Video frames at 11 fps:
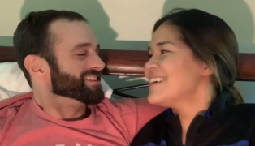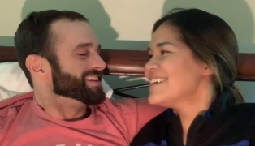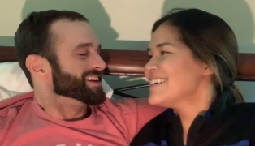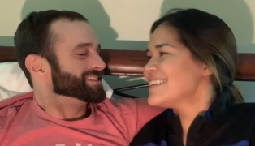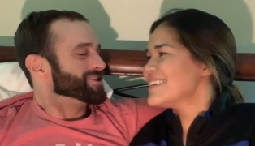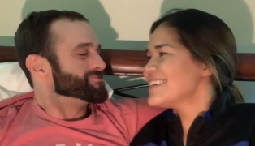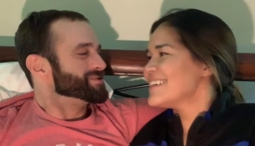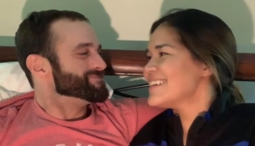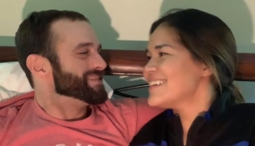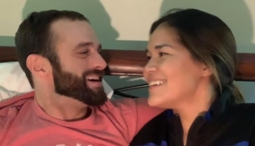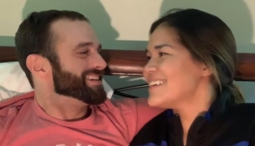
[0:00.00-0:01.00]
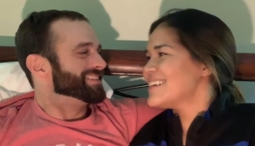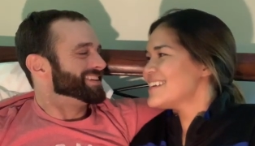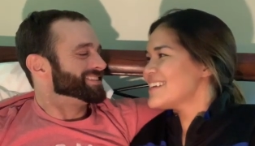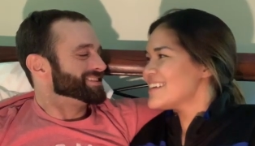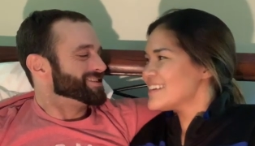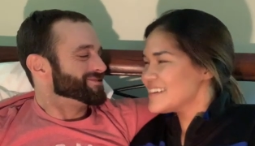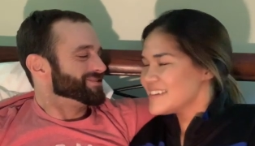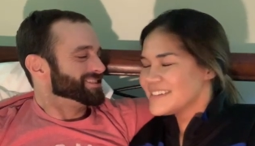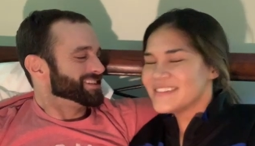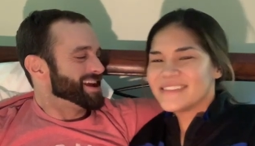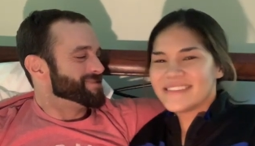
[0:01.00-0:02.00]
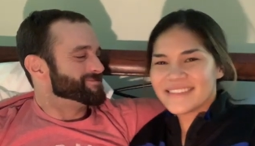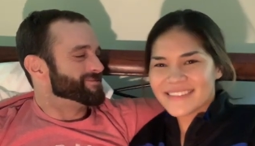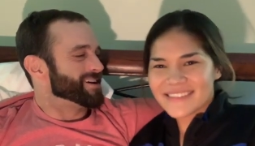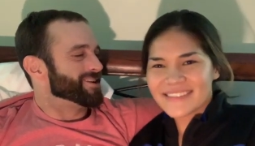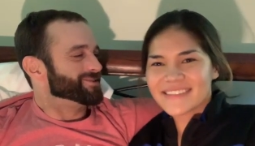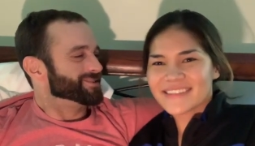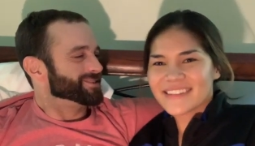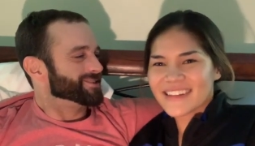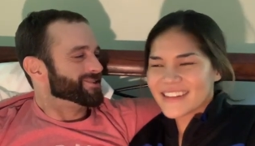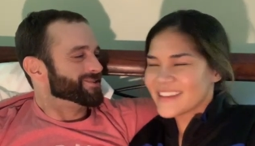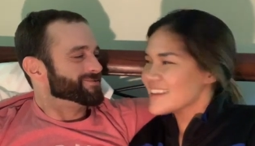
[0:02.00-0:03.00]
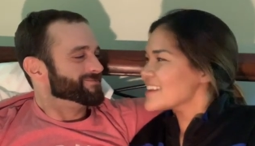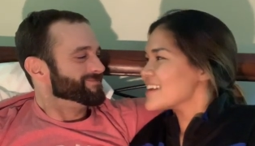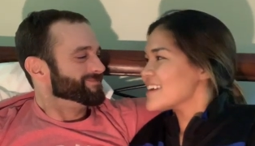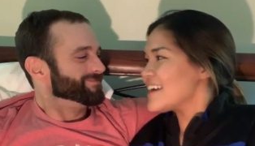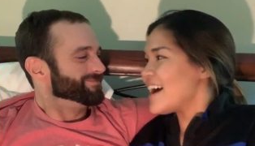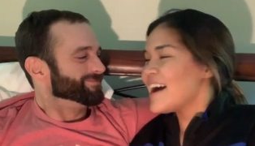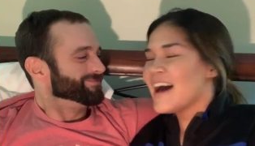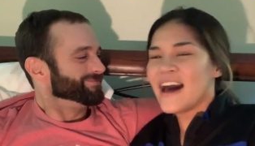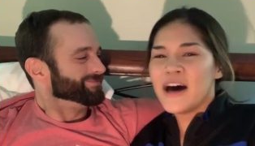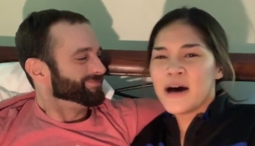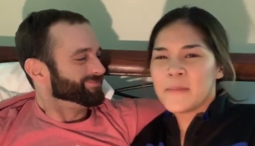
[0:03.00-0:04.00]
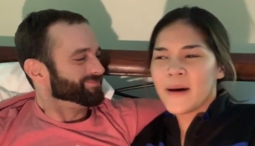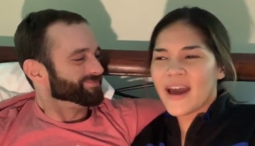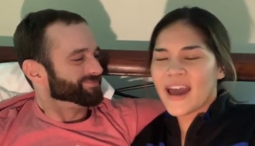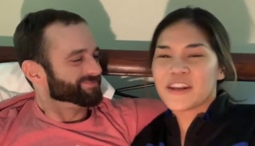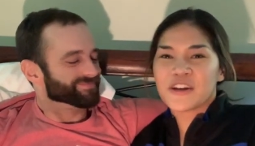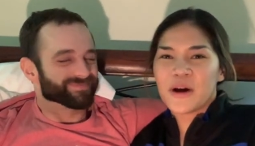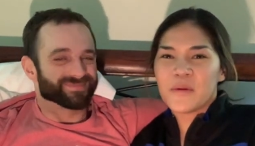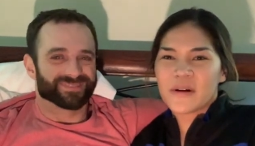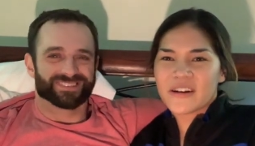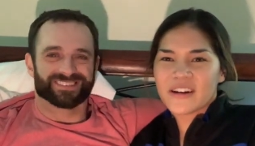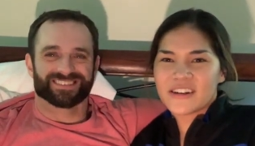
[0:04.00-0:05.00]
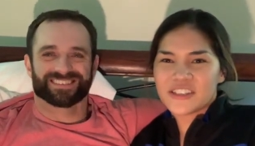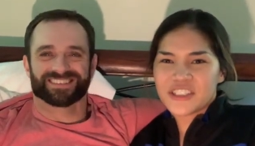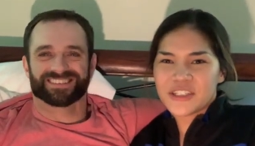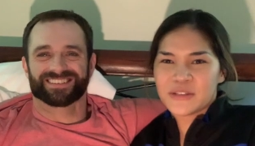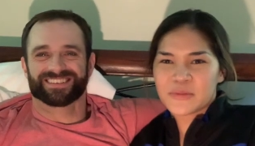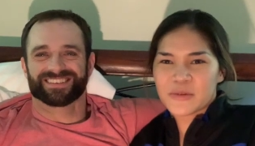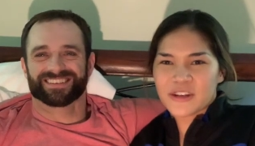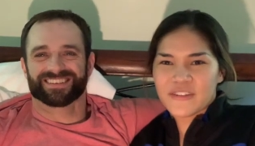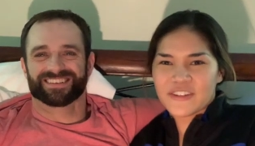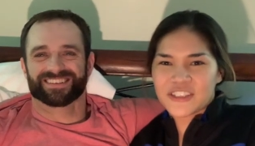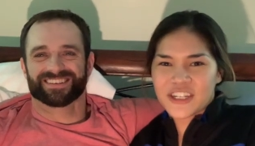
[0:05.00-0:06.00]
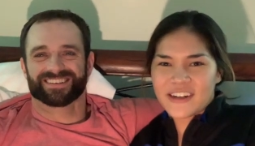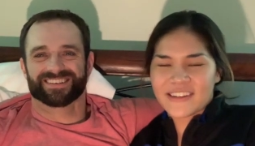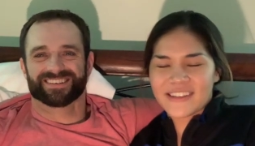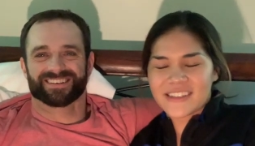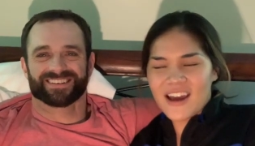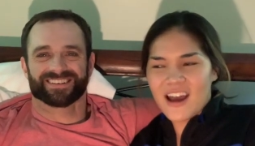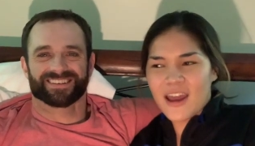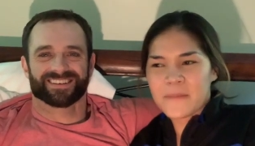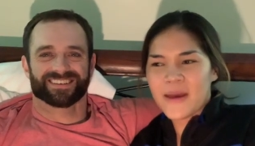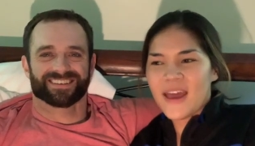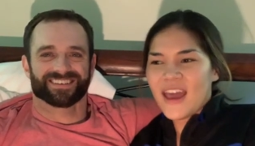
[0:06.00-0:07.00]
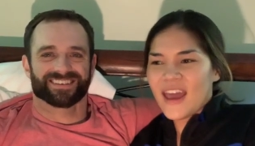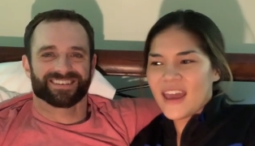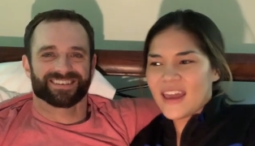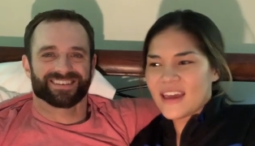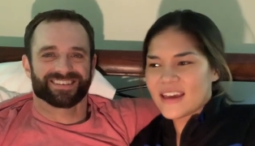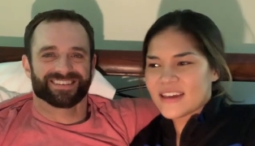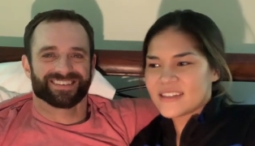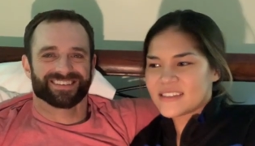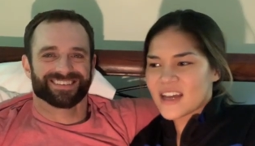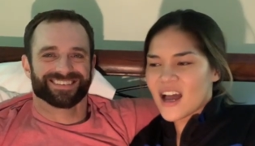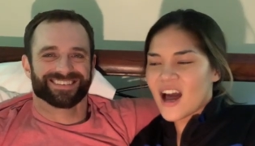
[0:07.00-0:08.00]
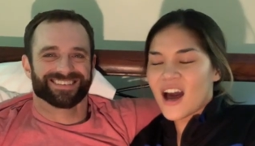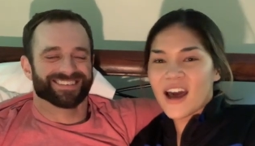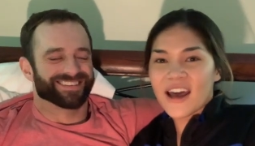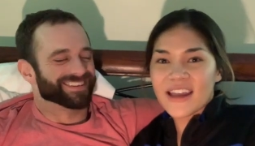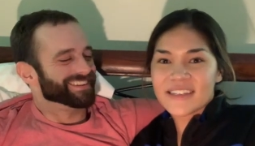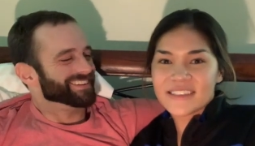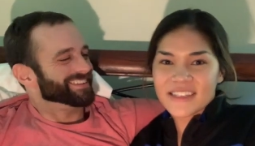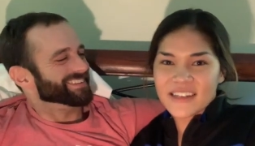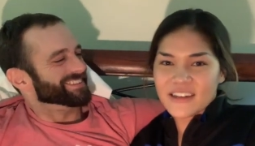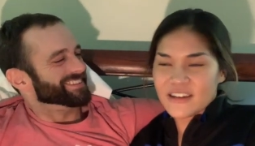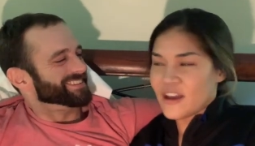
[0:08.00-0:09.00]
Speaker 1: that's how we met and that's how this came about so
Speaker 2: yeah um i had a coworker and she was working for jared at the time and i didn't